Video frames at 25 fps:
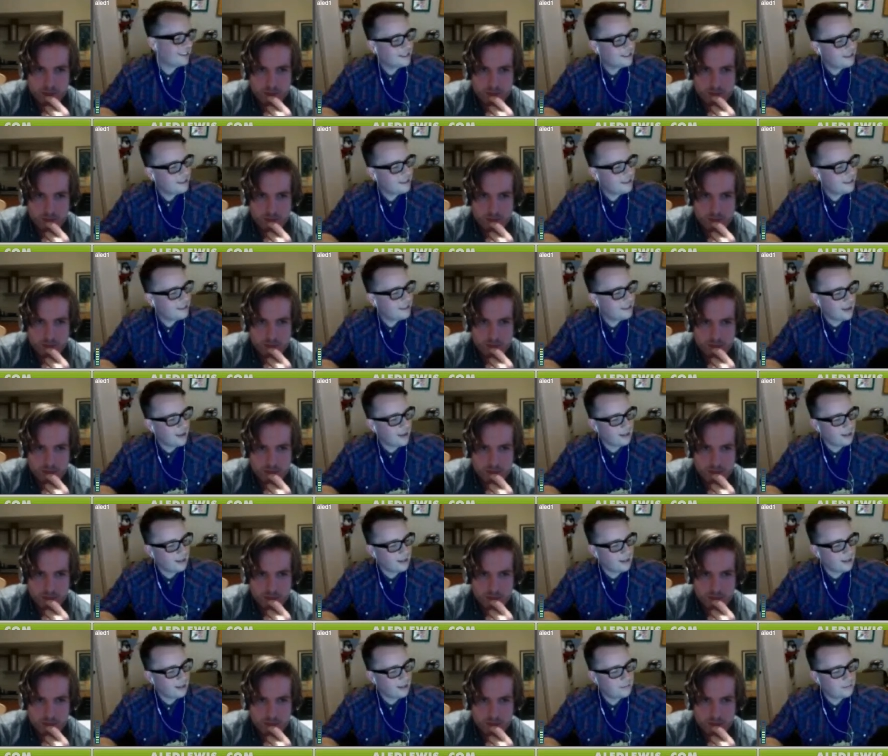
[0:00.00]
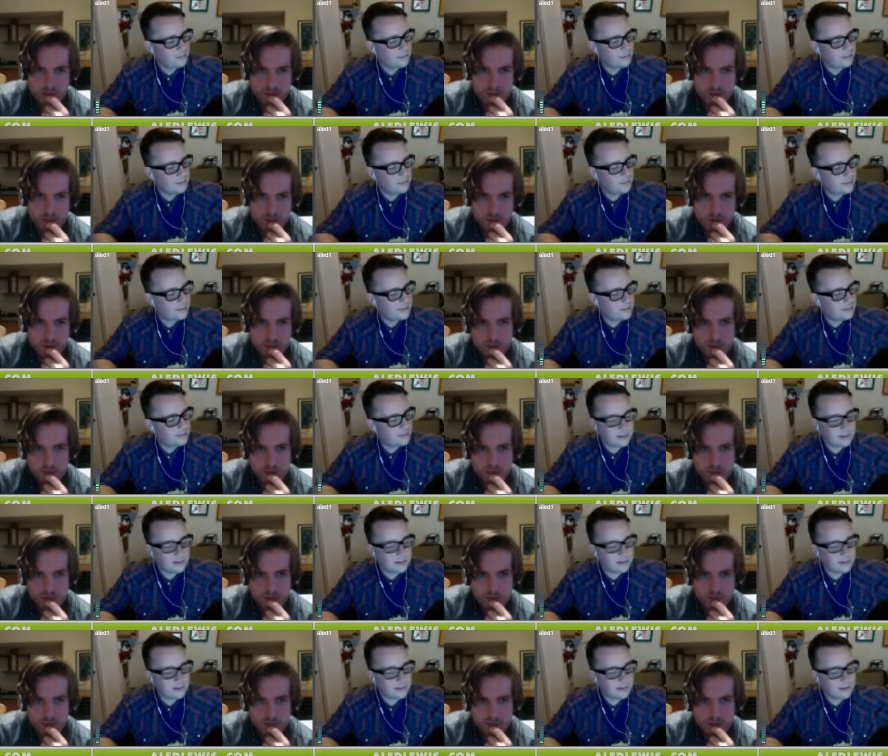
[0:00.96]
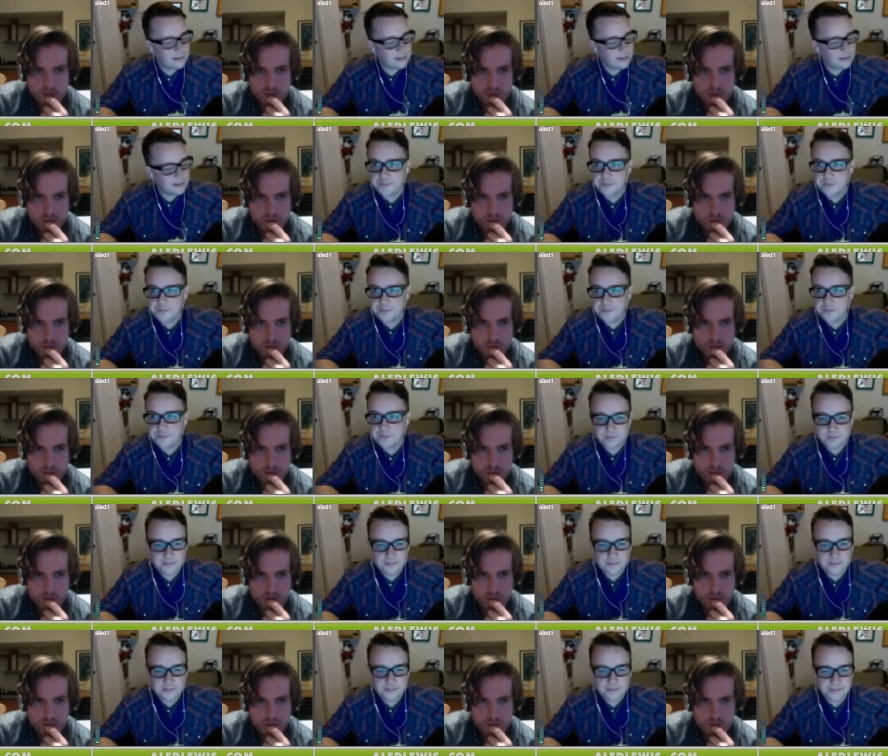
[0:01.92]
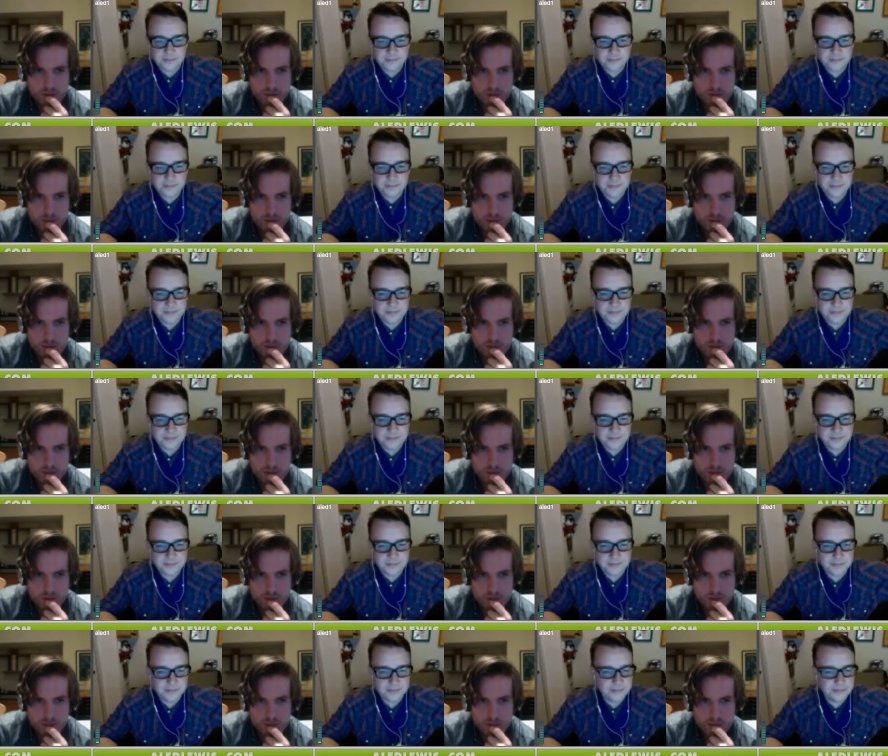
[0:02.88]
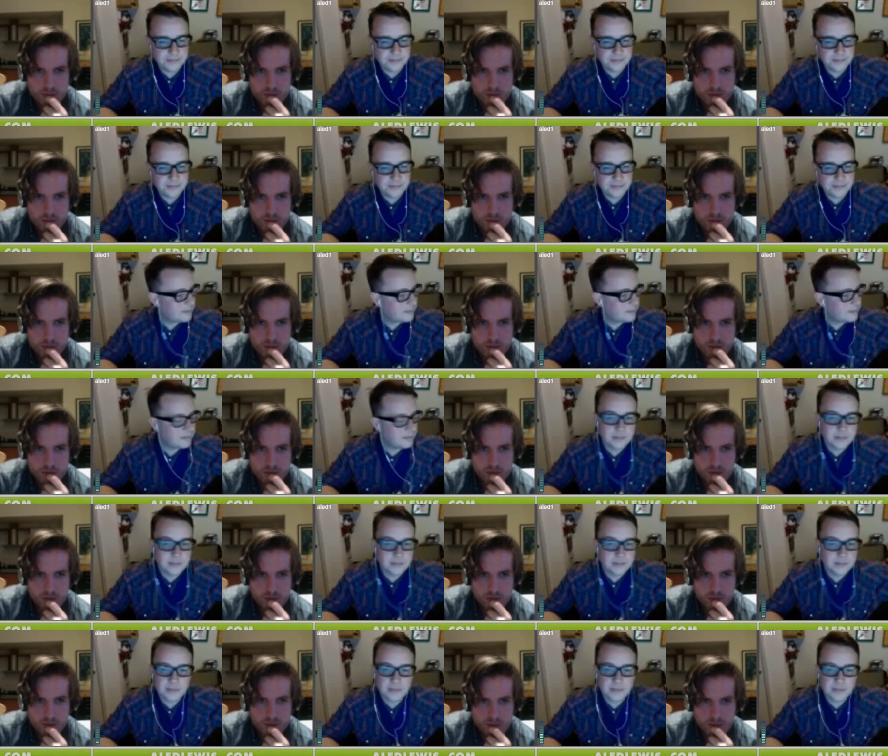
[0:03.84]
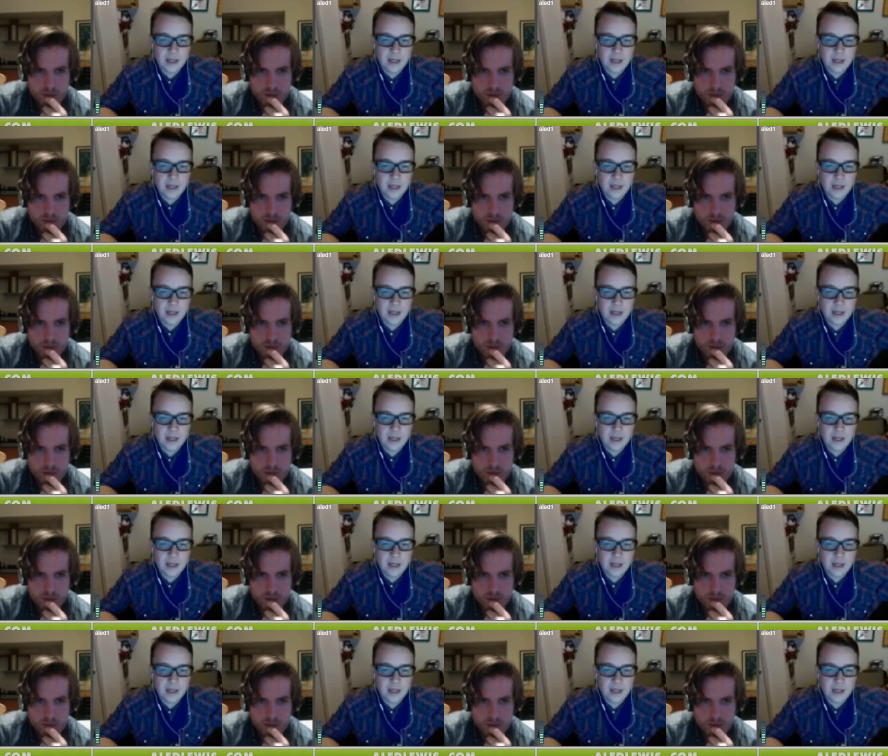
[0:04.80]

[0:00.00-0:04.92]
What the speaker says: Nobody speaks.